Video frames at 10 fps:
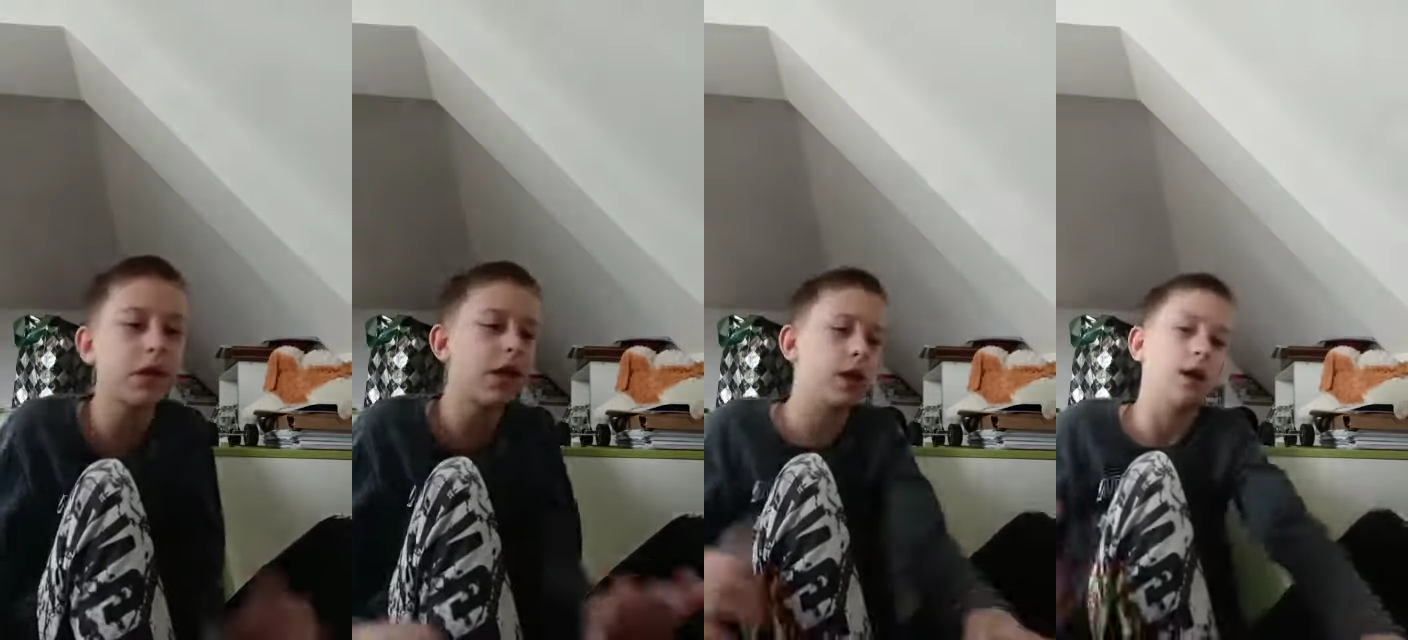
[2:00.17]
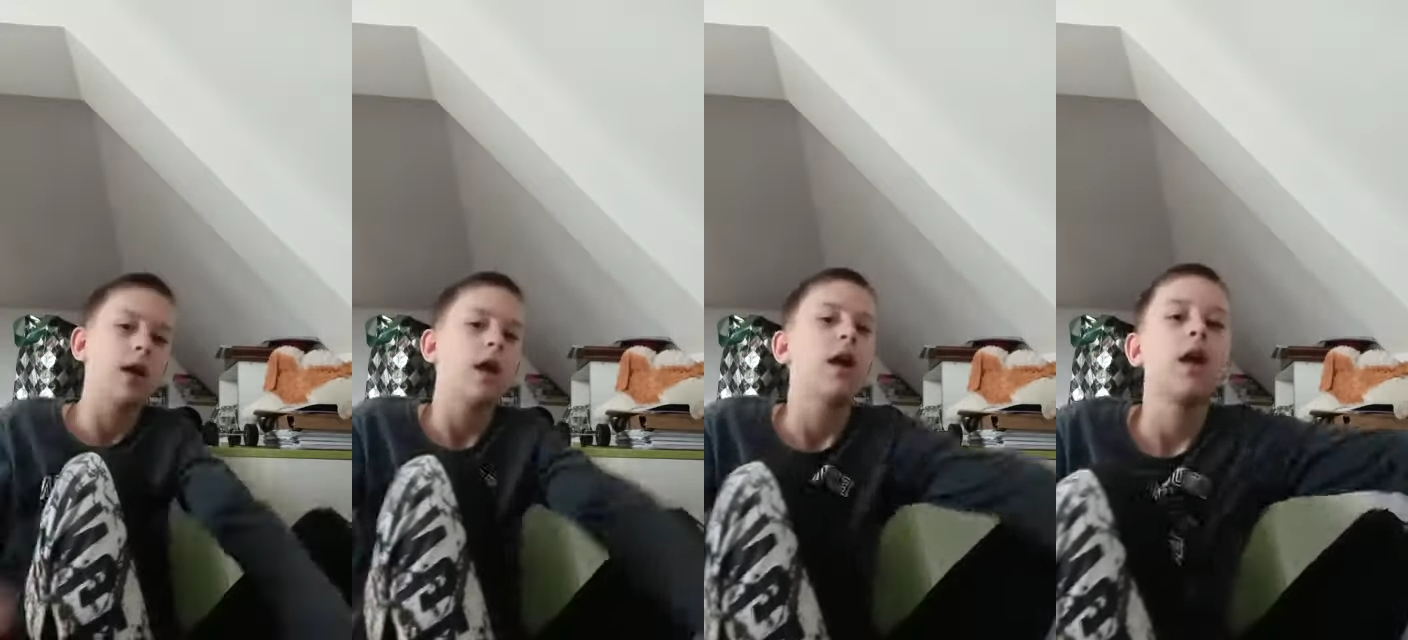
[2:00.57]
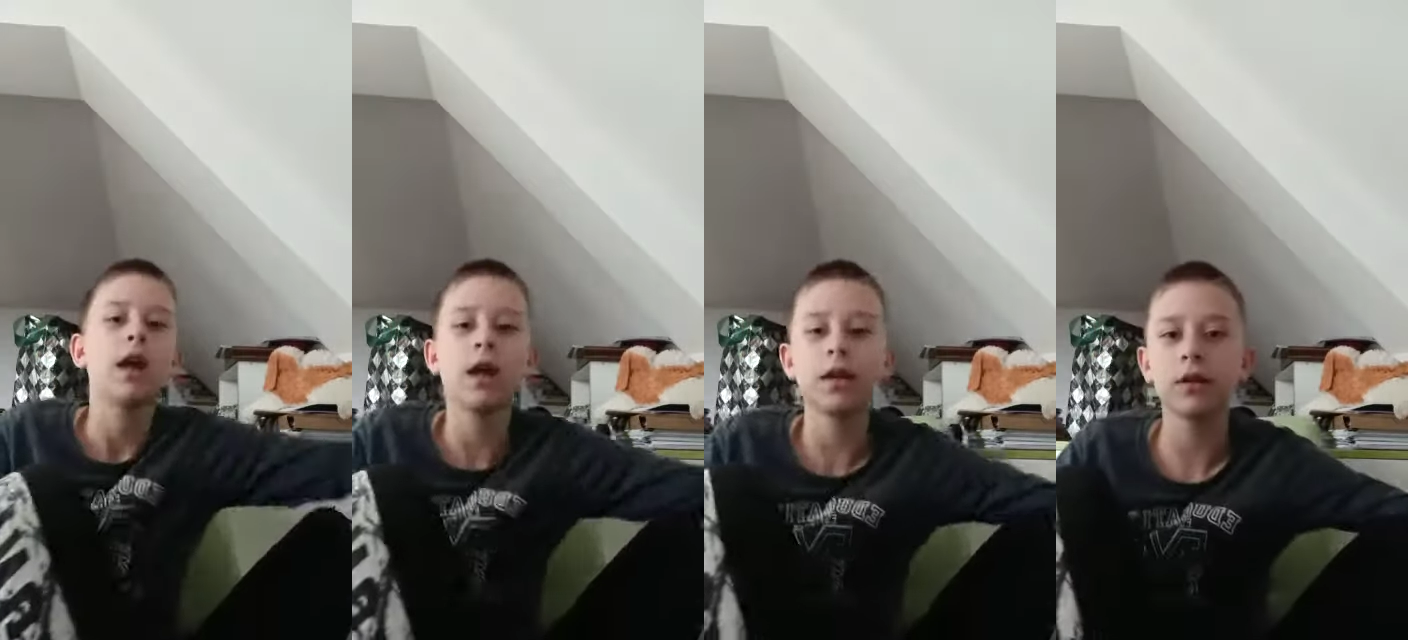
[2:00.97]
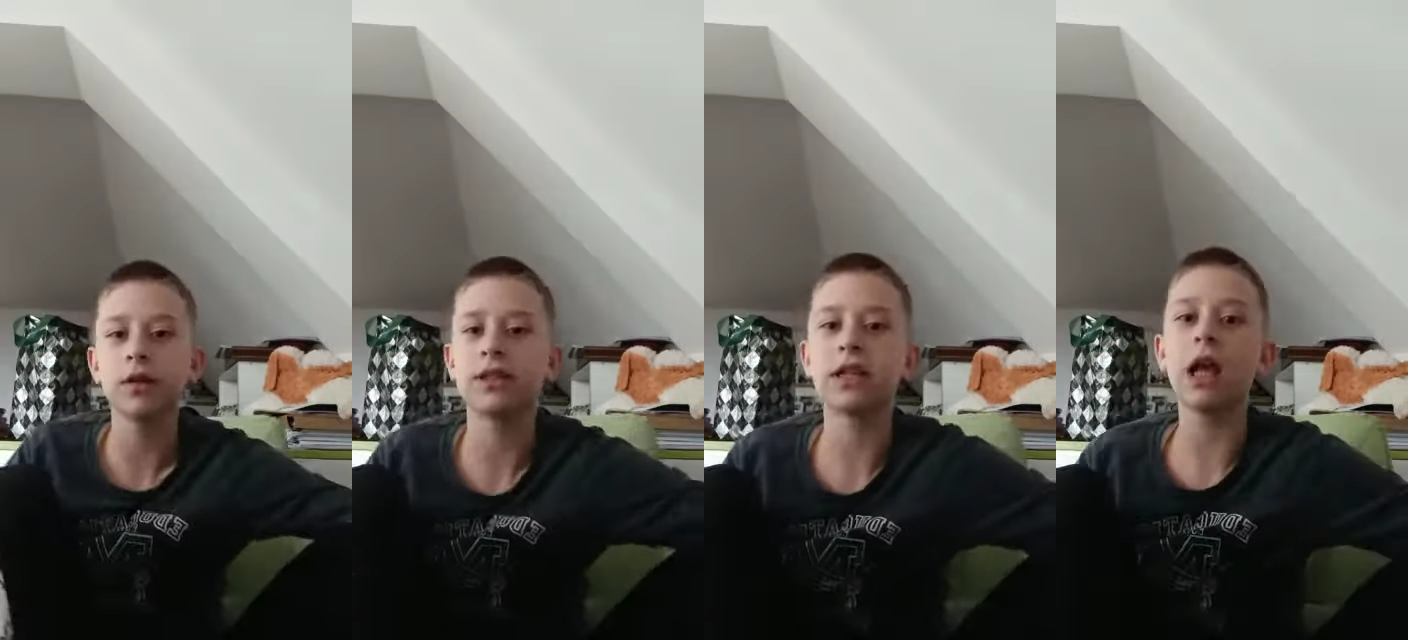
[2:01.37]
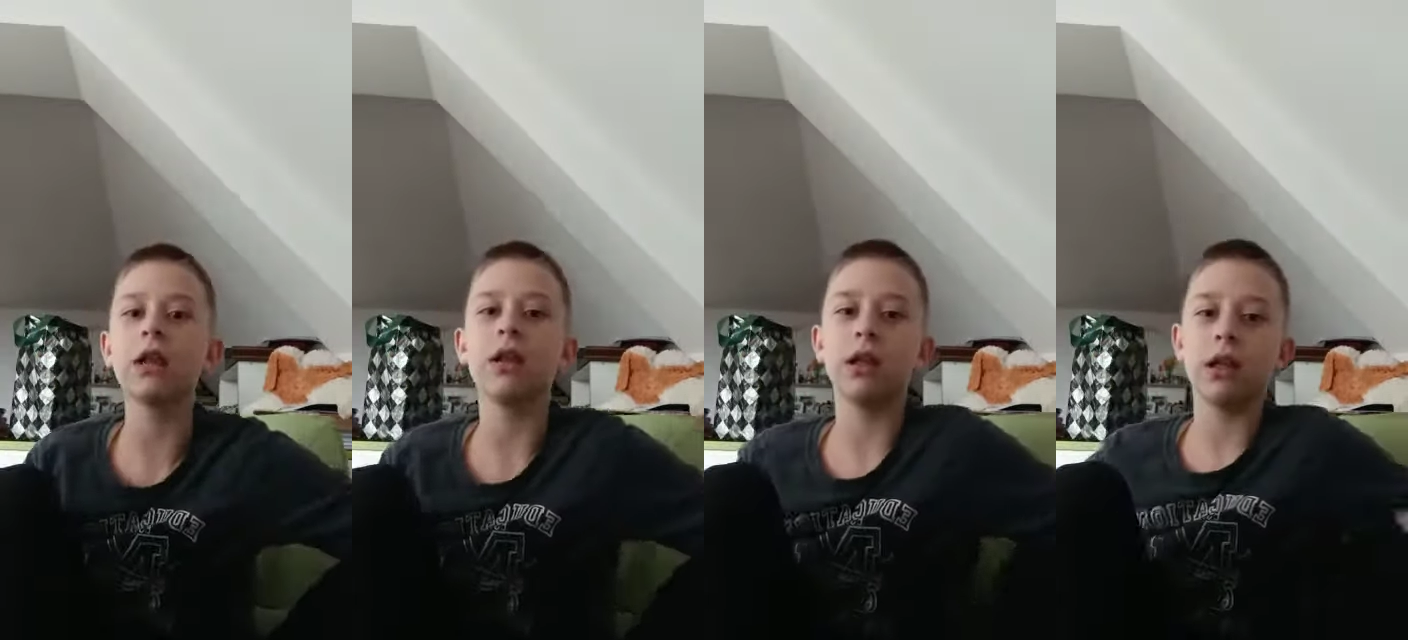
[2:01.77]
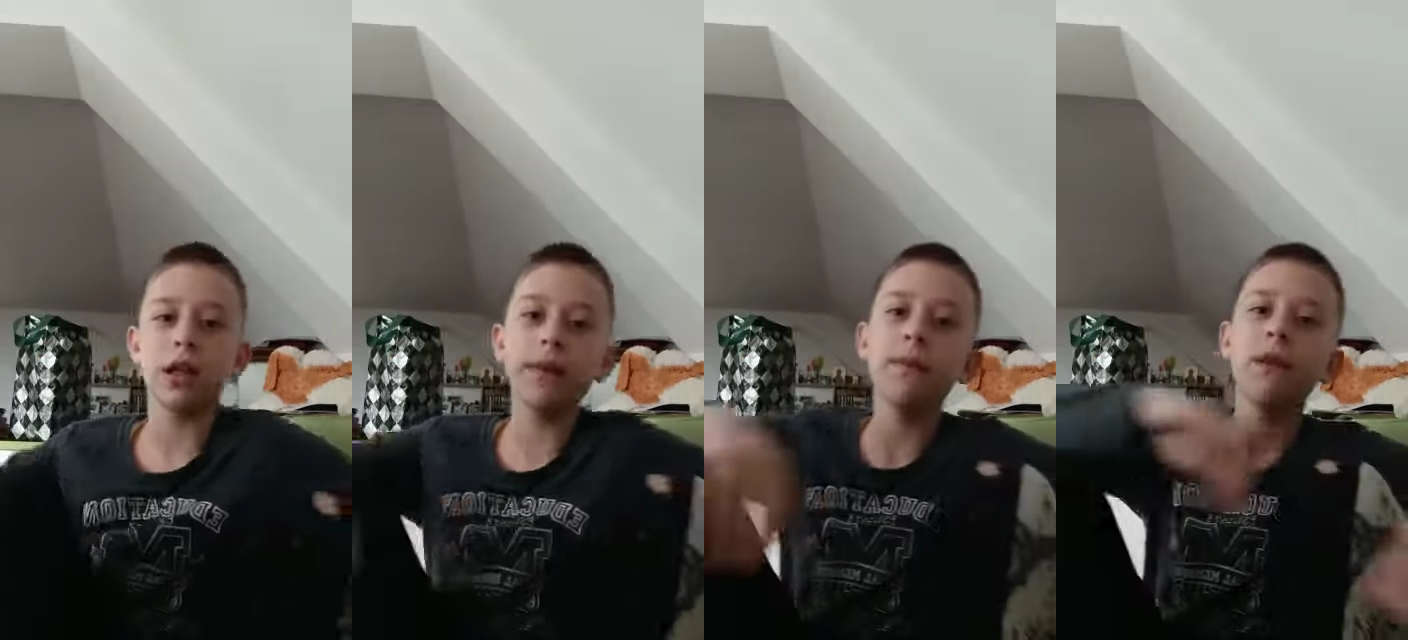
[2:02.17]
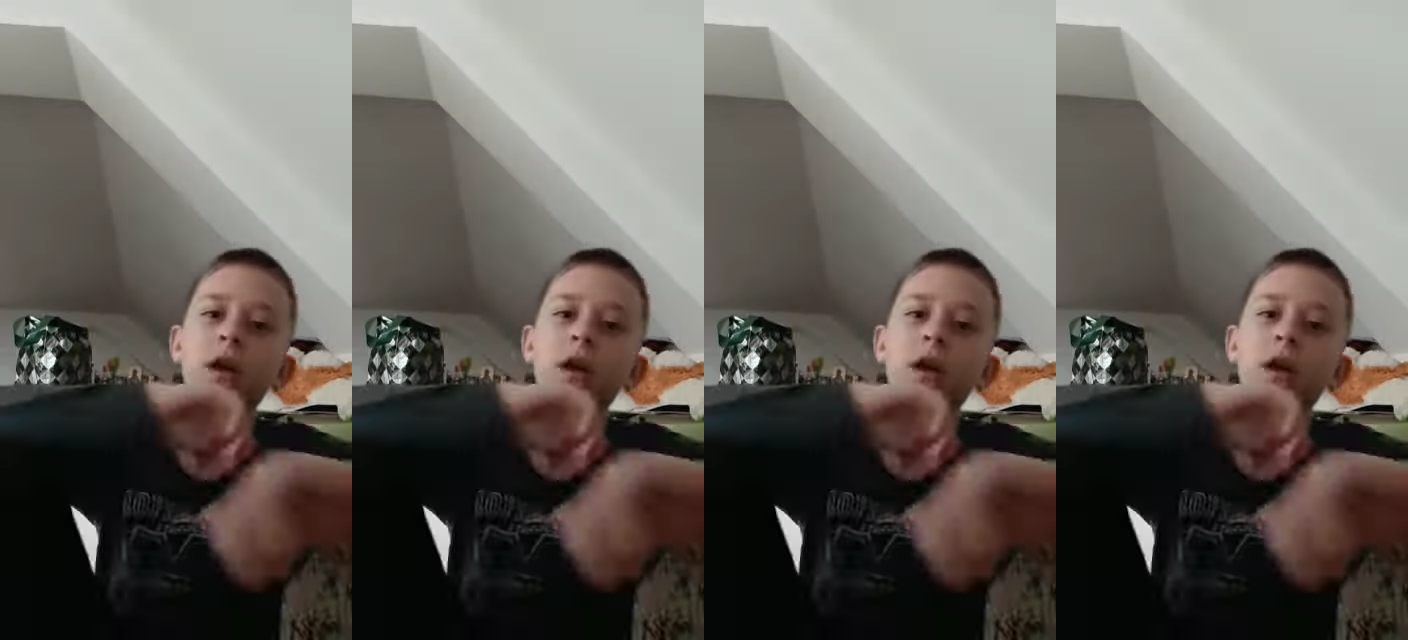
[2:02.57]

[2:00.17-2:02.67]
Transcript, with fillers: drink. And uh, suddenly